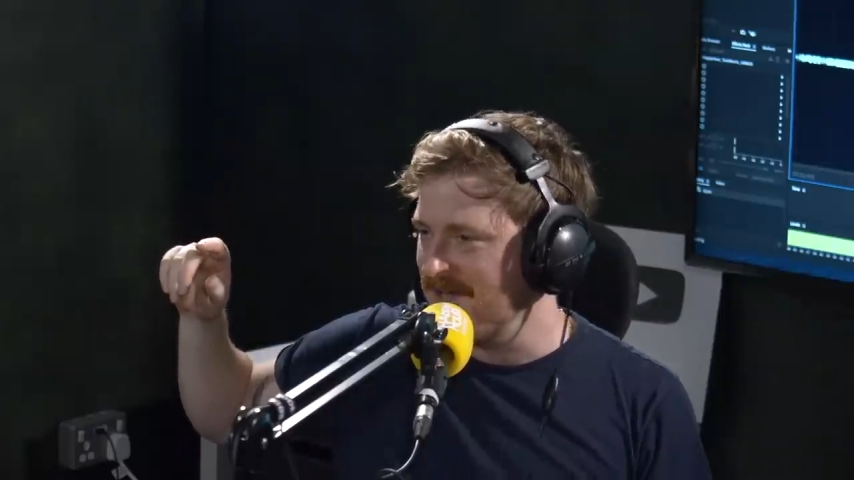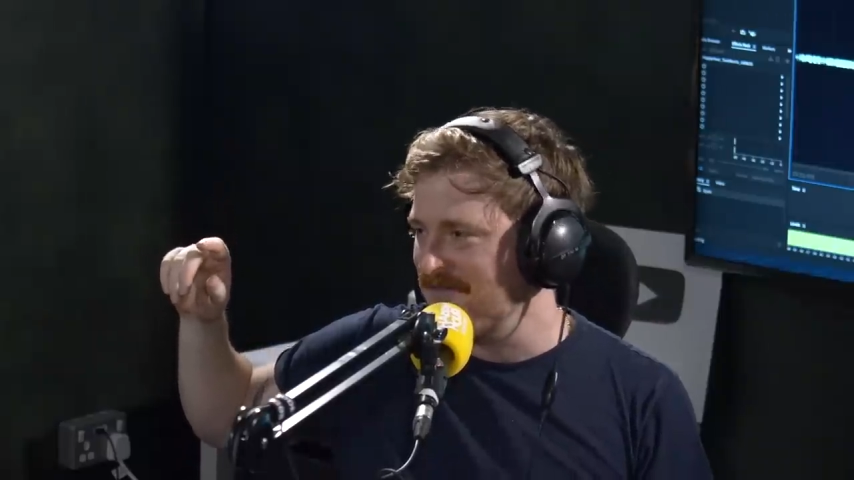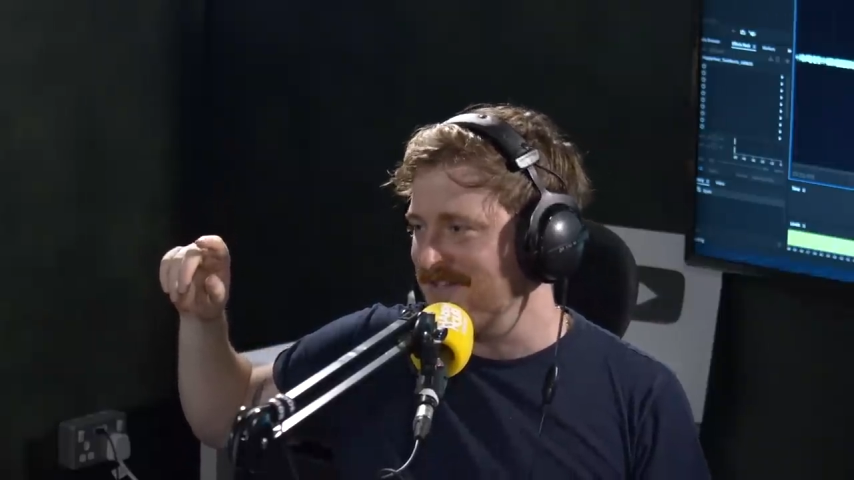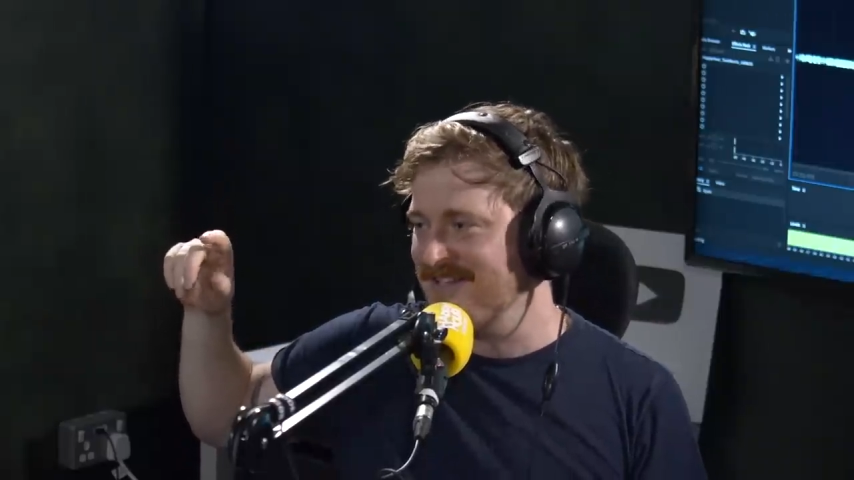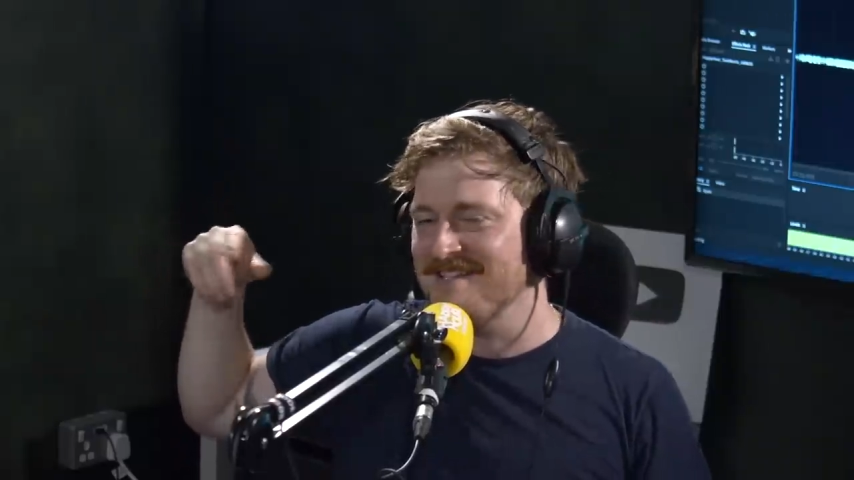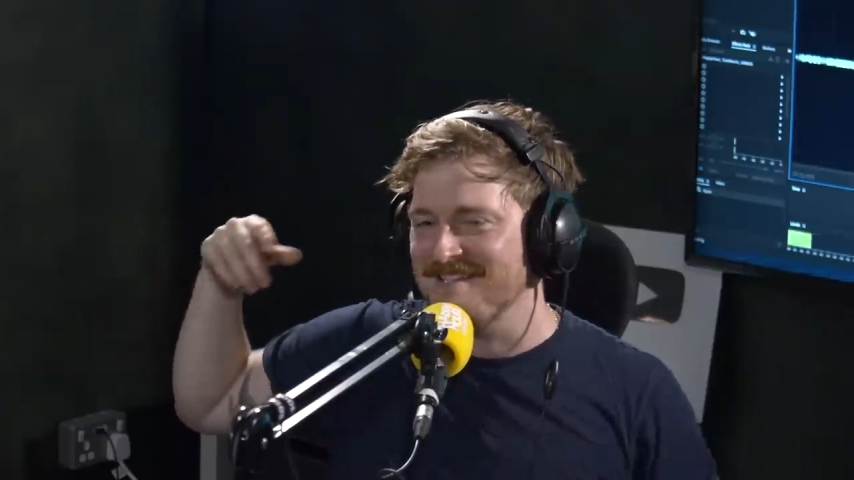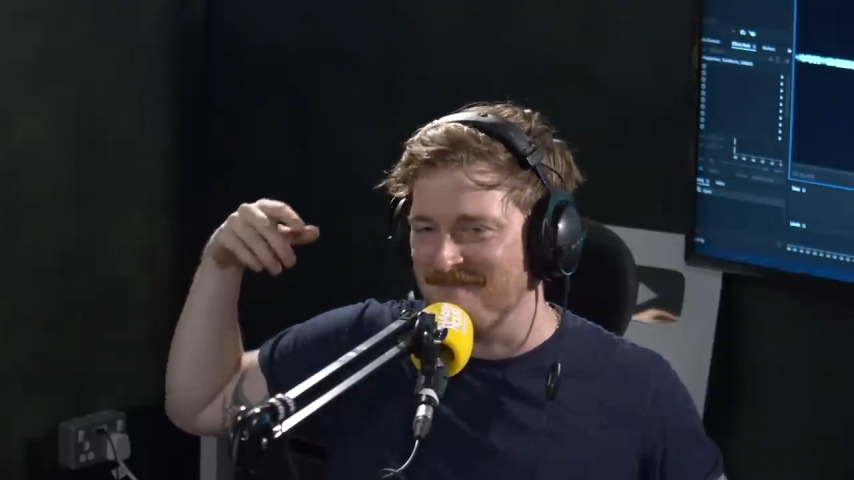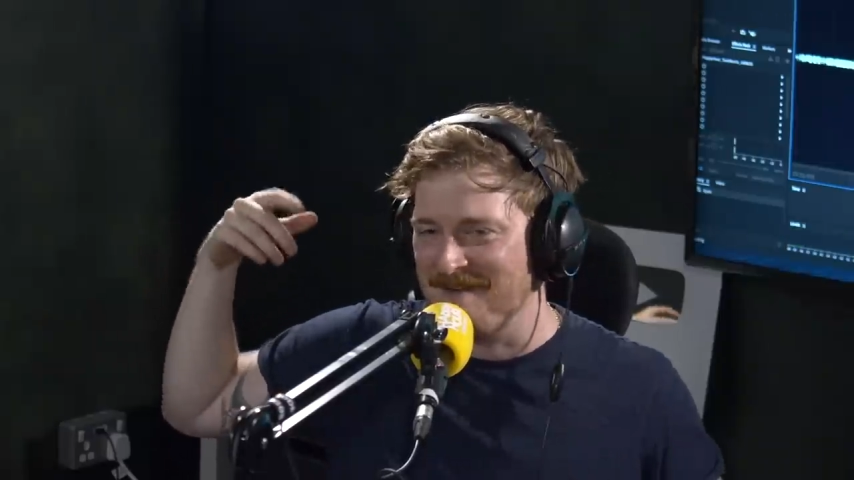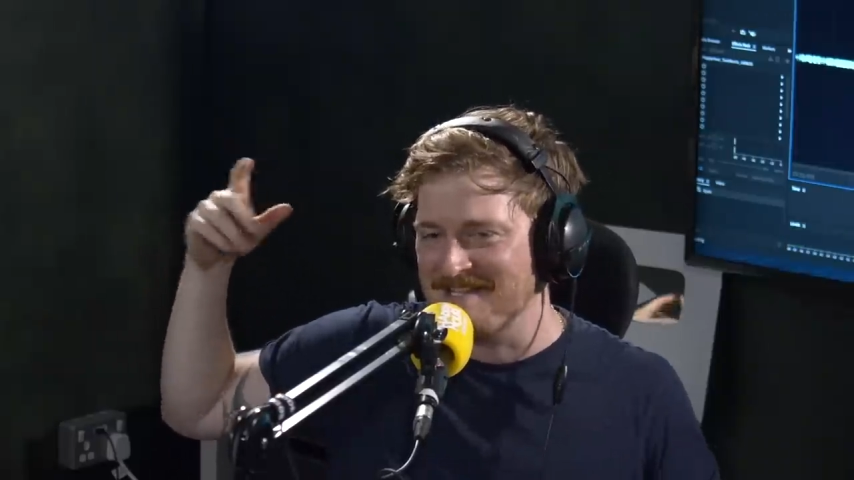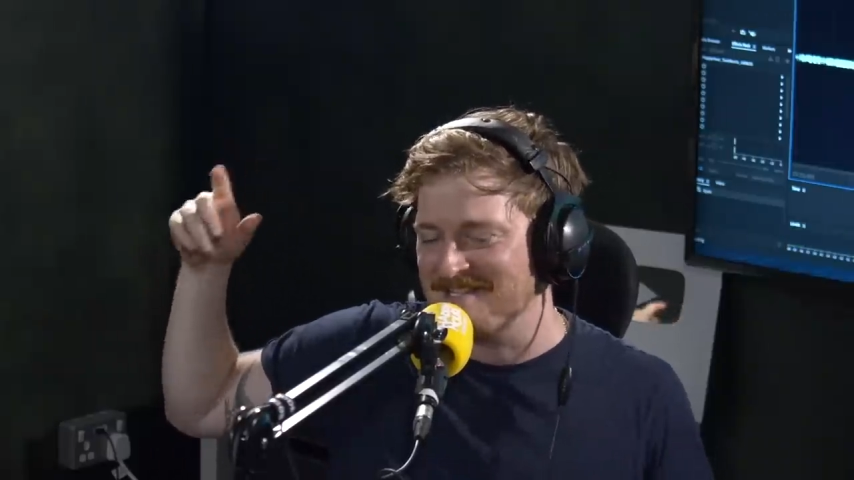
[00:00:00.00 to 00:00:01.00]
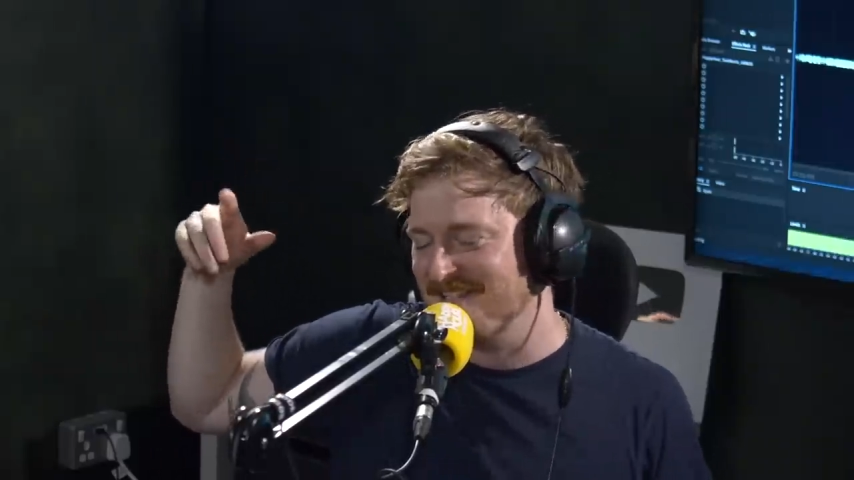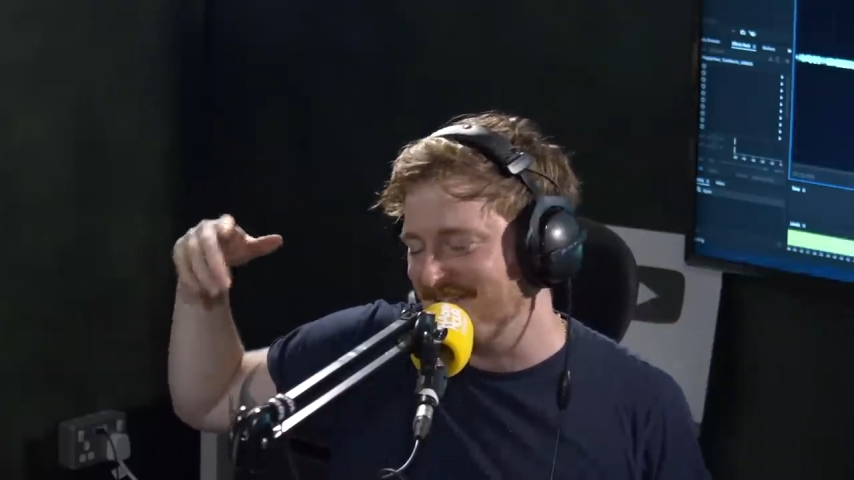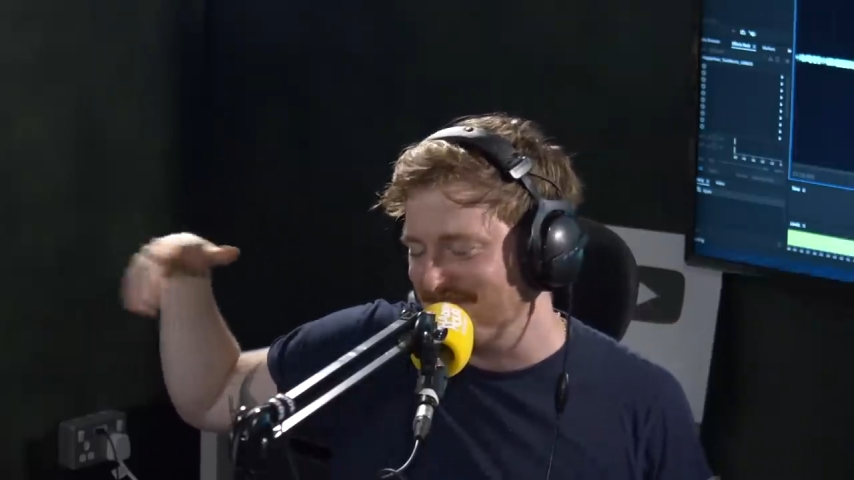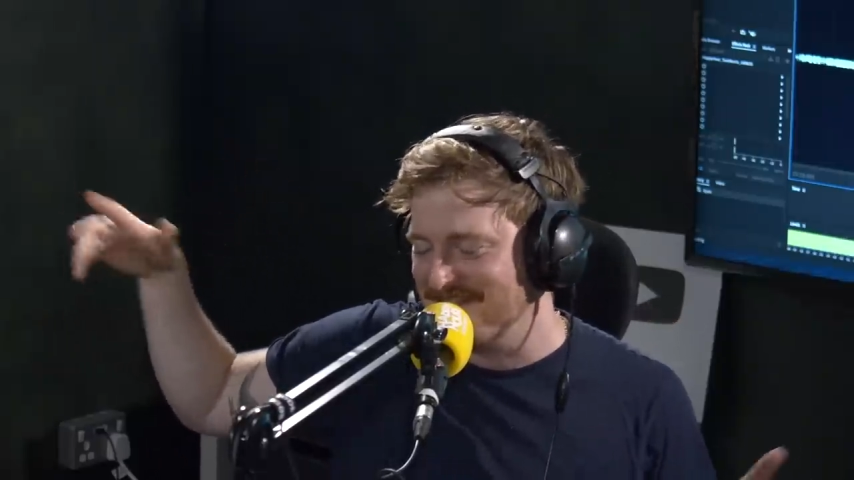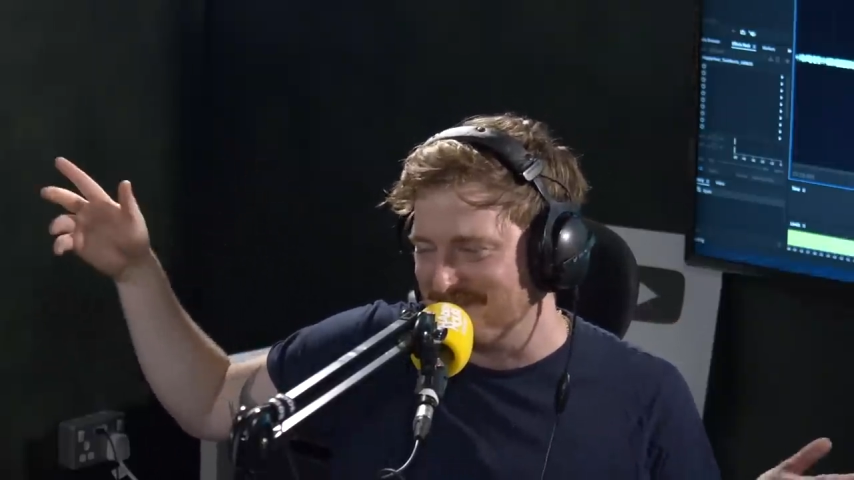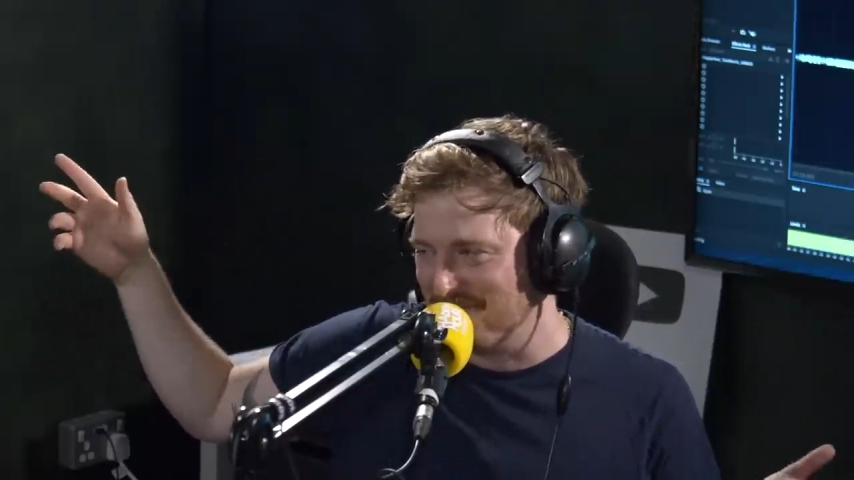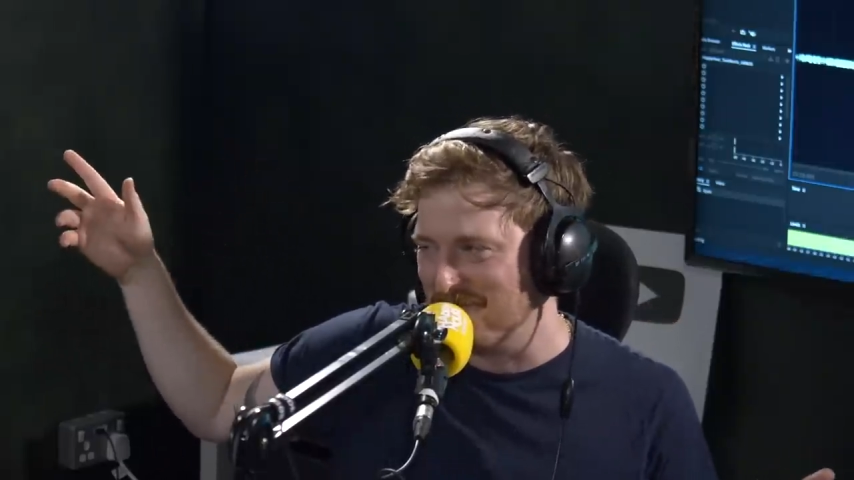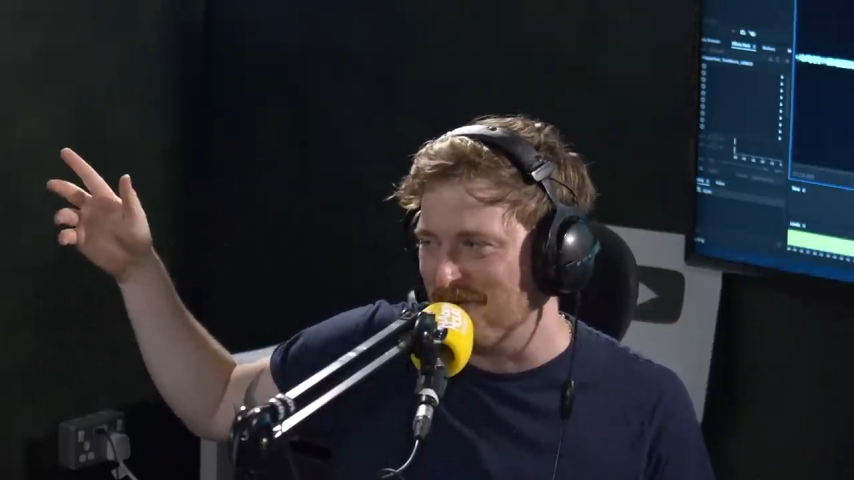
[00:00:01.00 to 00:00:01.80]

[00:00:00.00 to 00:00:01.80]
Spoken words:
if you did something